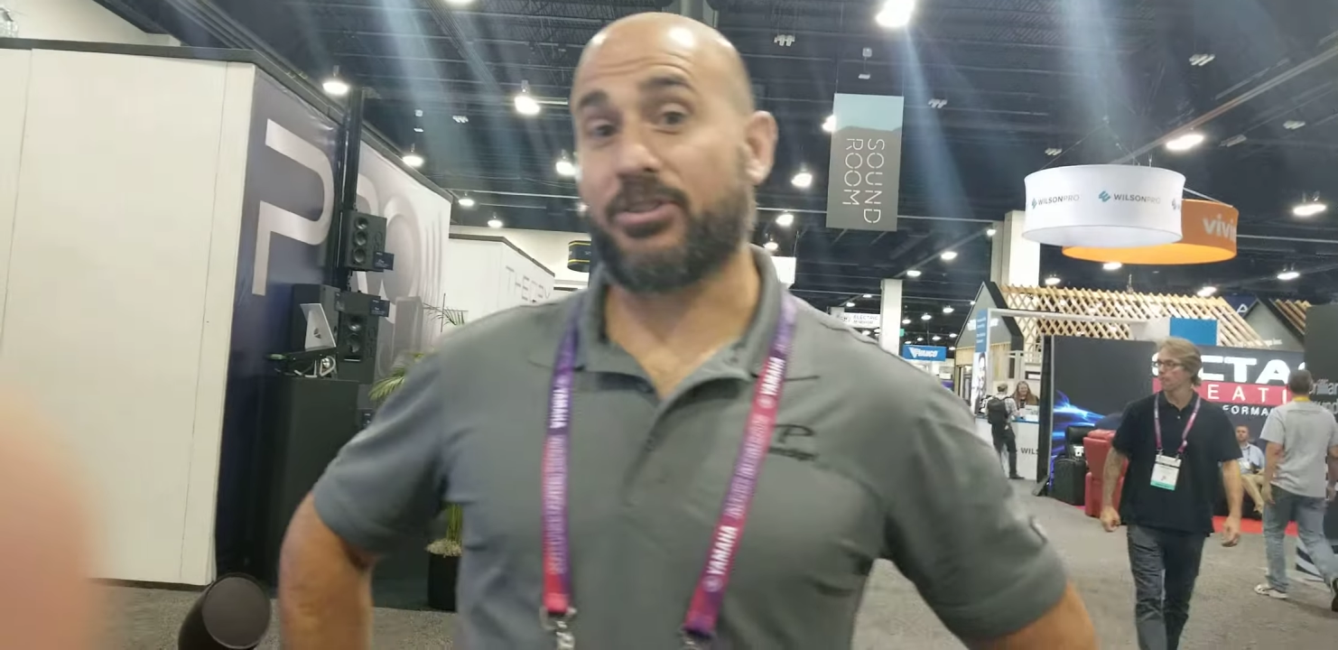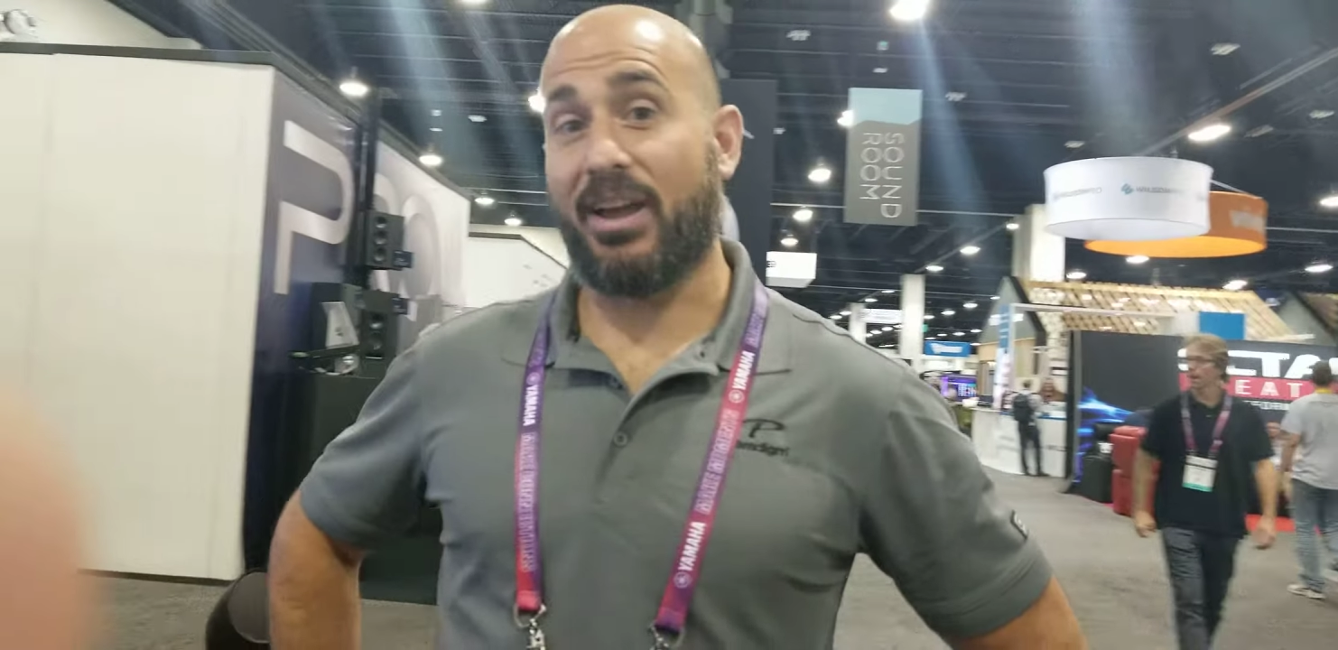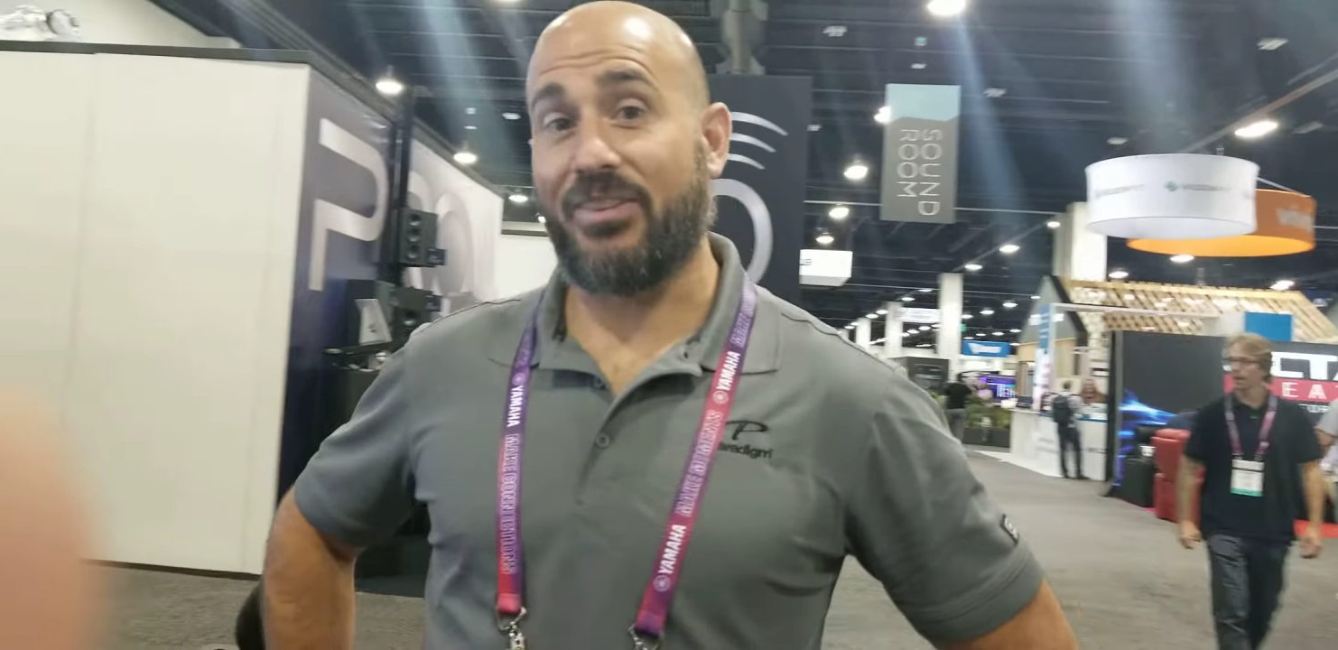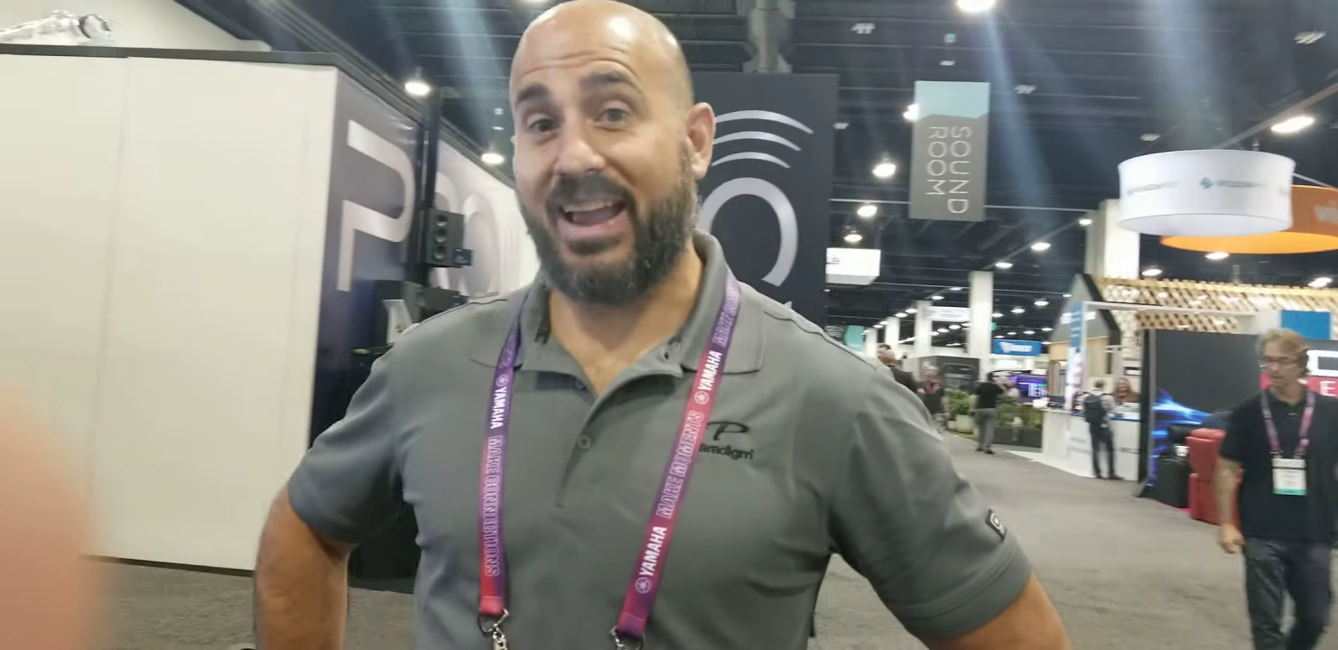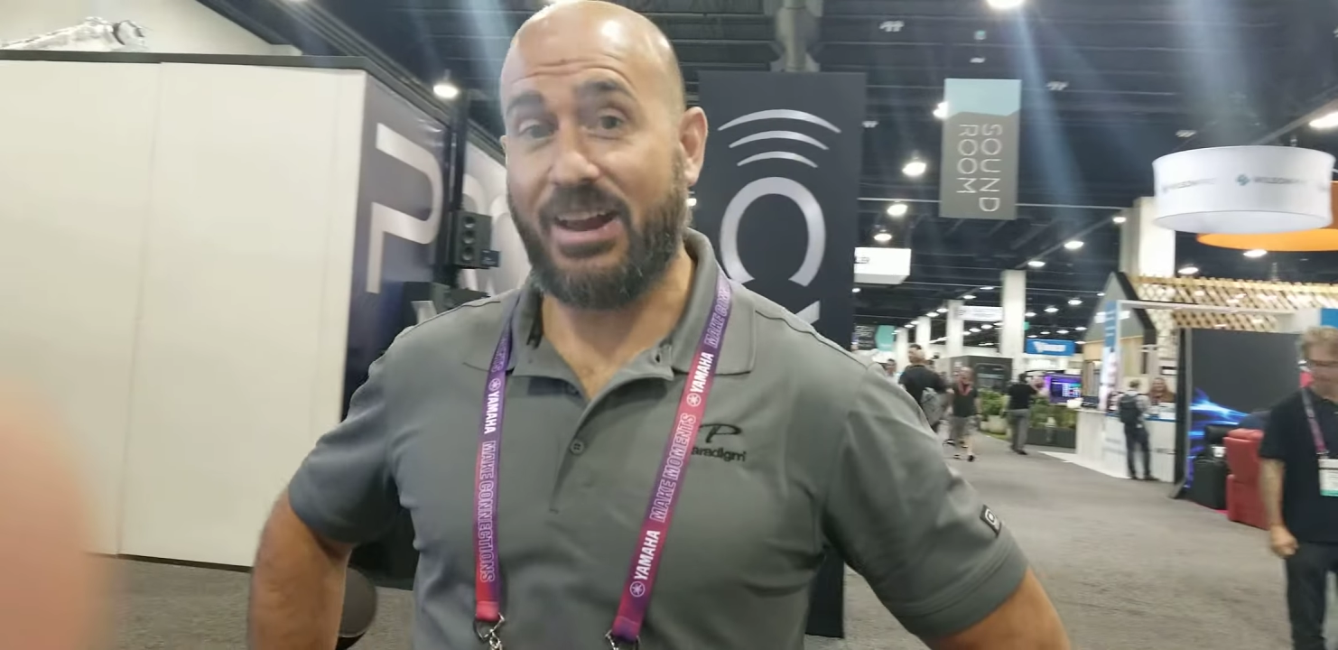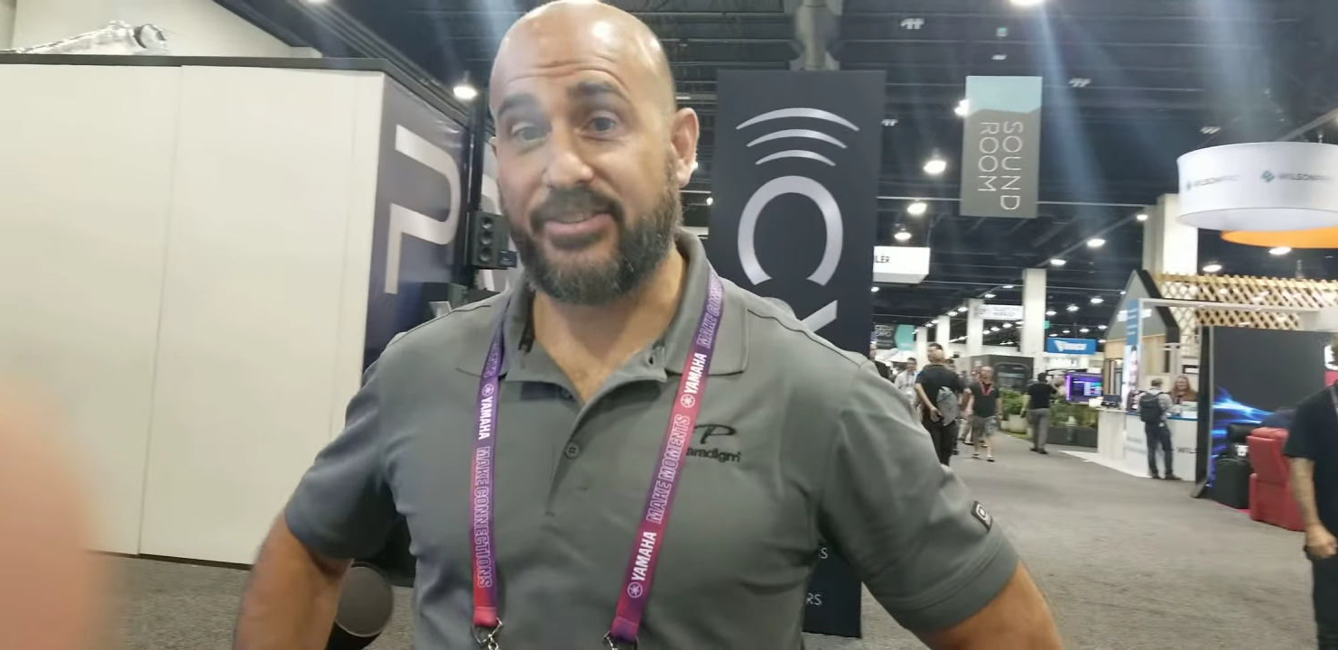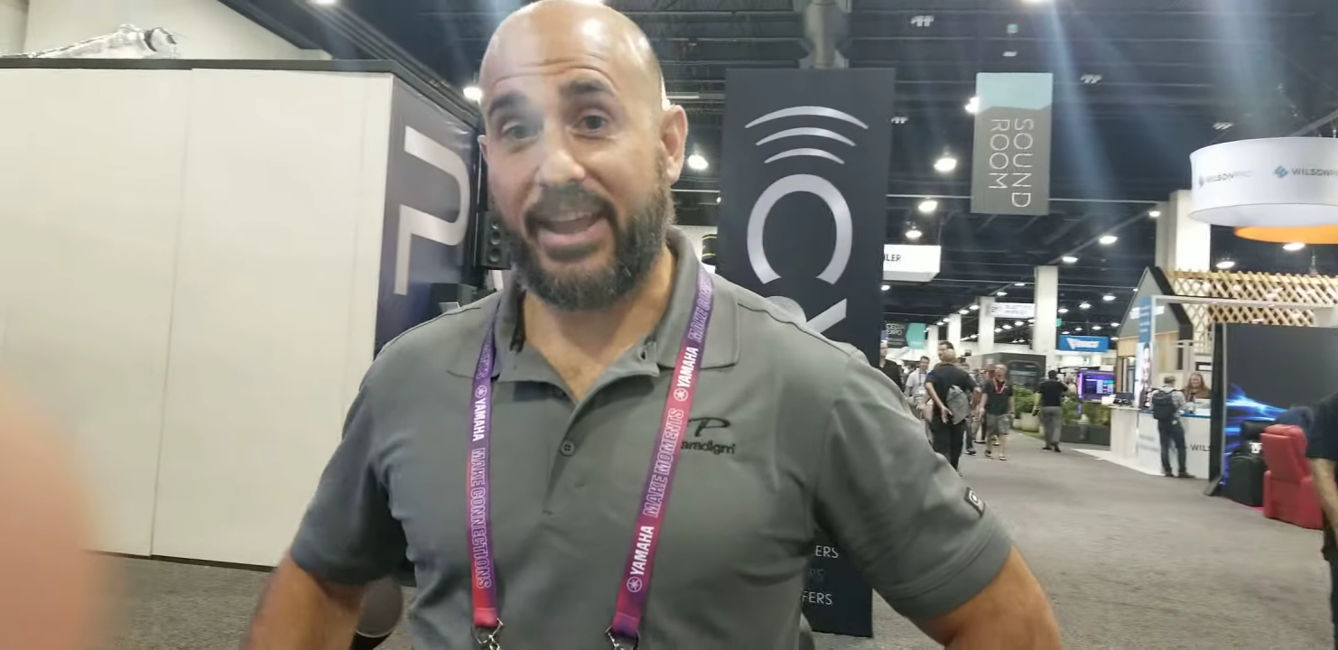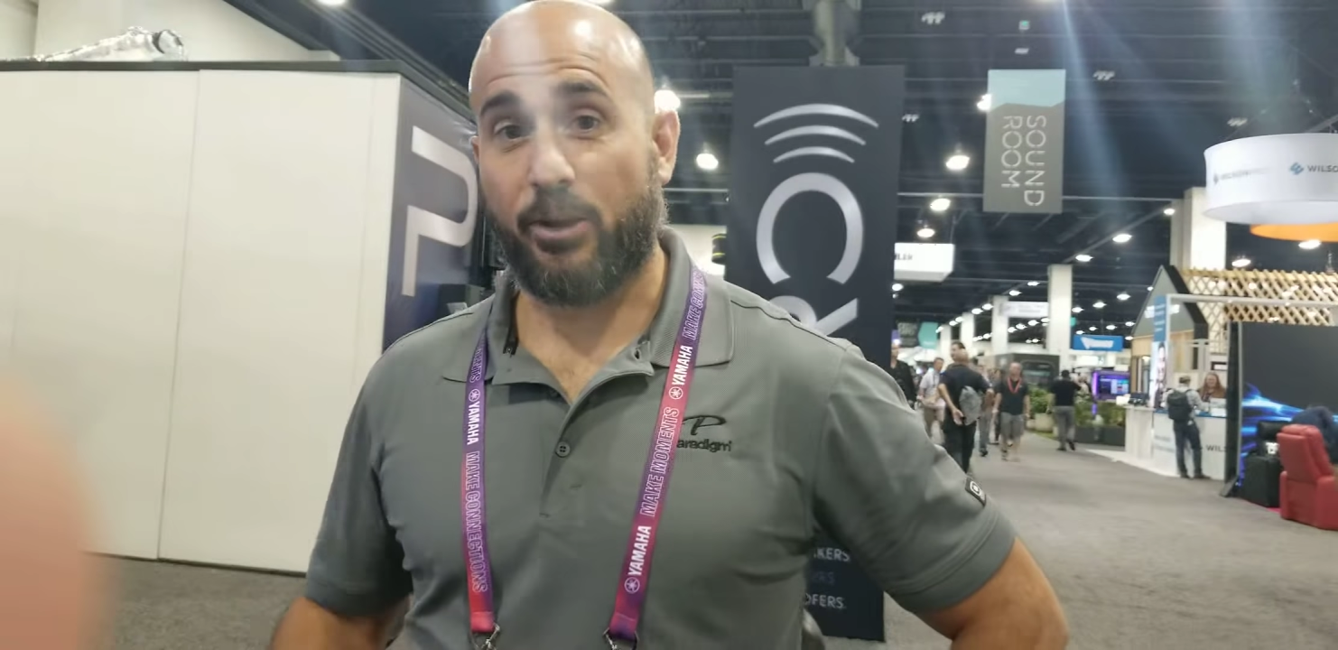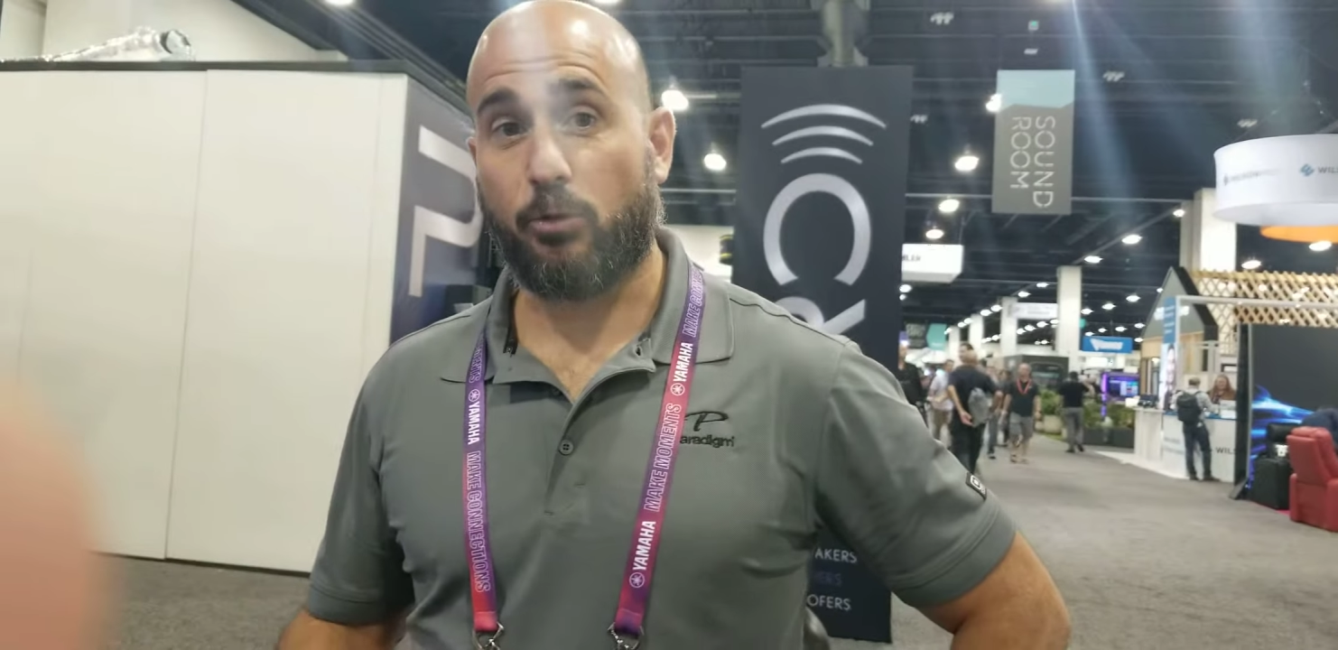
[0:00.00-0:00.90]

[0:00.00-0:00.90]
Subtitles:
on the 8-channel